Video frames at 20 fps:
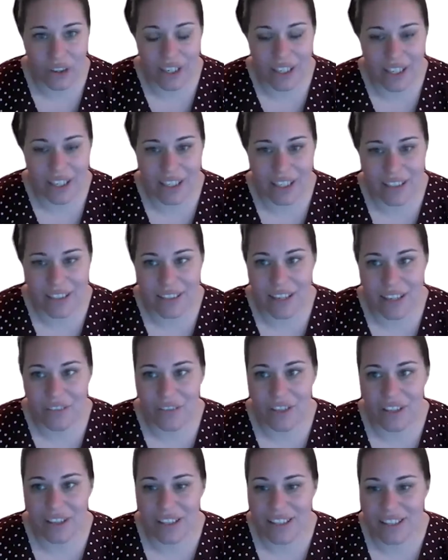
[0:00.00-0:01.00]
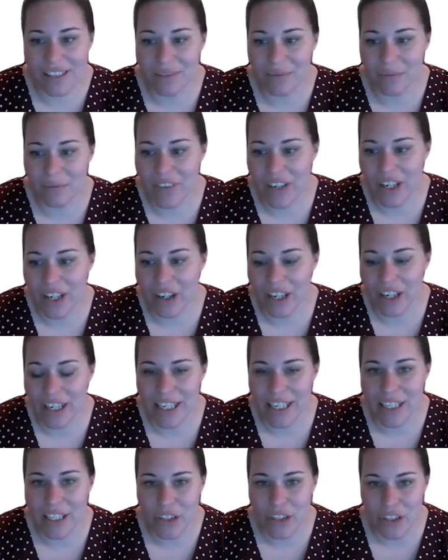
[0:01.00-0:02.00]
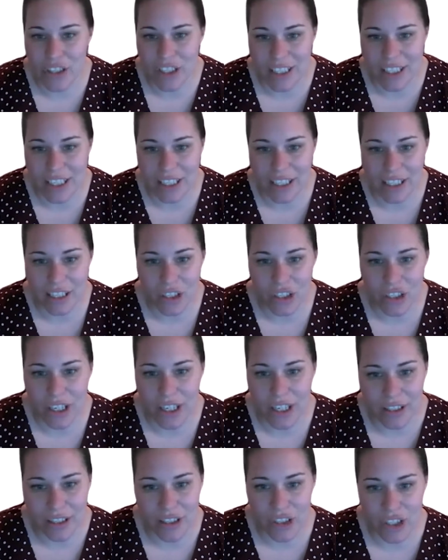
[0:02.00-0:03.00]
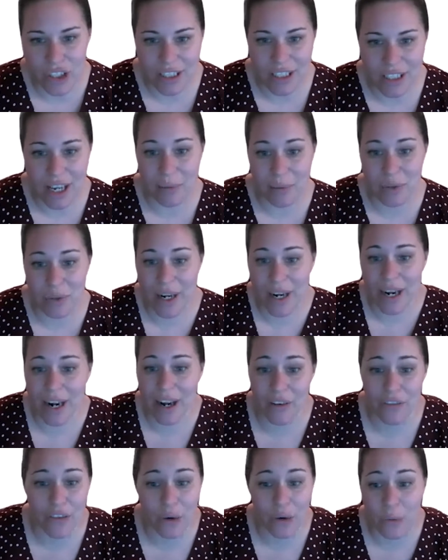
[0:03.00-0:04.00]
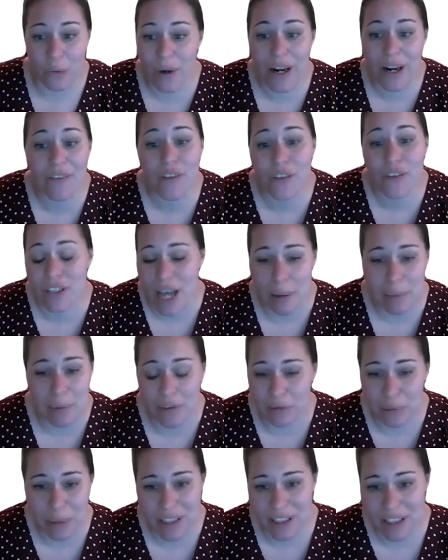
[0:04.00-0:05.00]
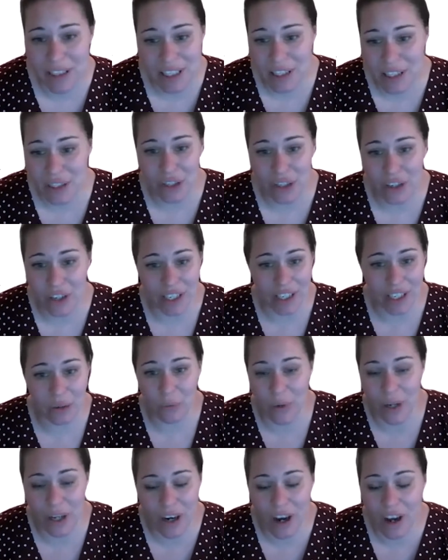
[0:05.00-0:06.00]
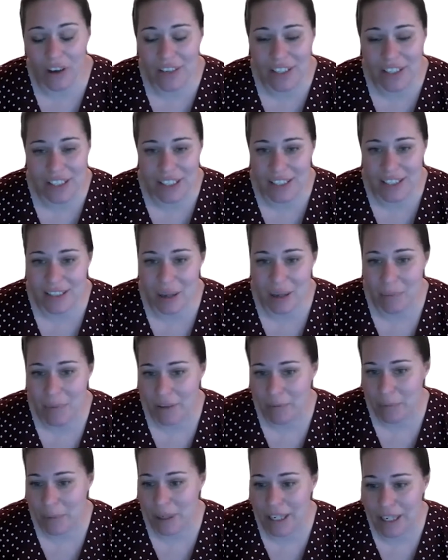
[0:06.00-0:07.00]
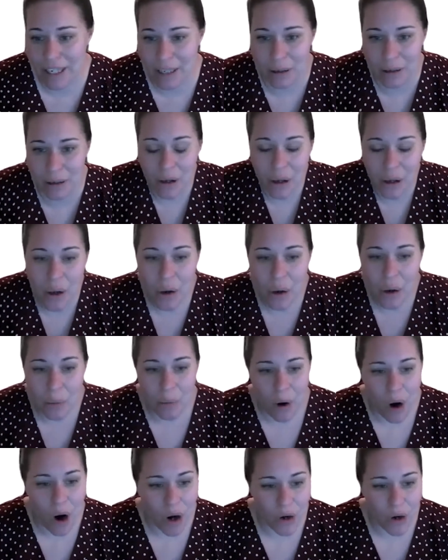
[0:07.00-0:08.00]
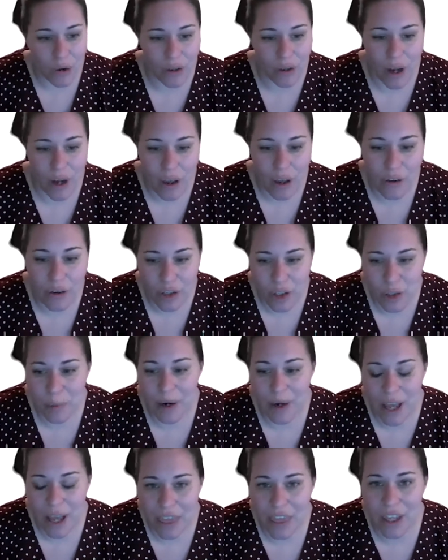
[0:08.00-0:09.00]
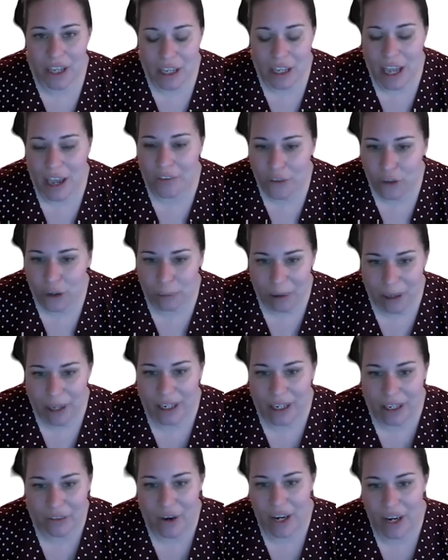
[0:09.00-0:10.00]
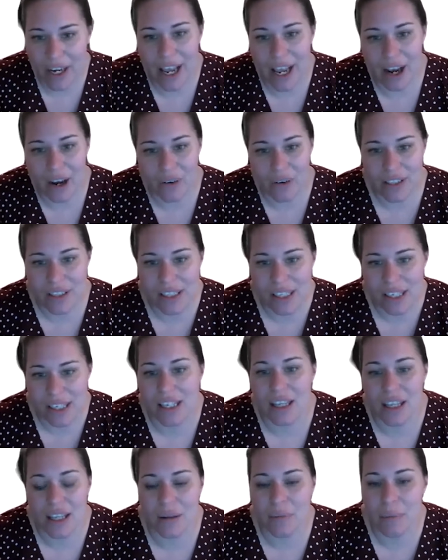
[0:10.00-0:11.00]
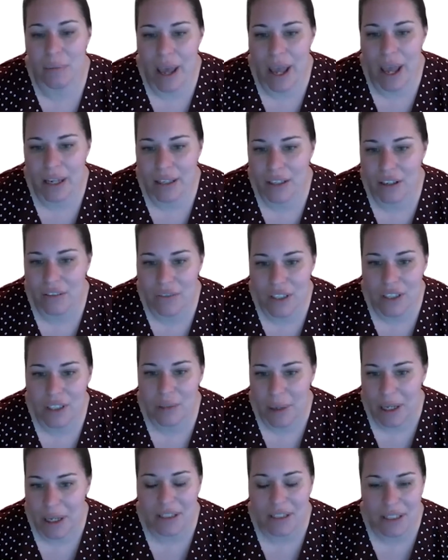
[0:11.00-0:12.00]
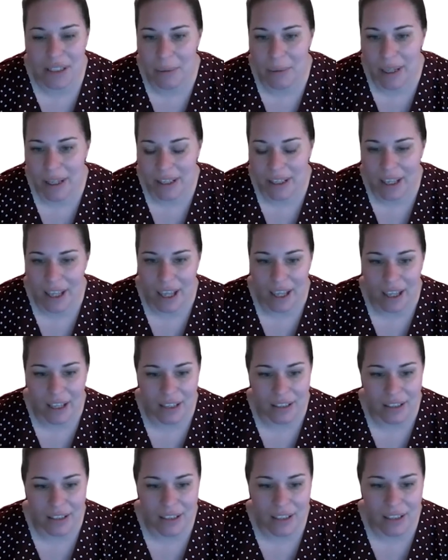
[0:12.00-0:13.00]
It is definitely some very interesting and challenging times right now for whatever type of business you're in, where obviously some have been hit harder than others, but I think everybody right now is seeing the impact of this pandemic and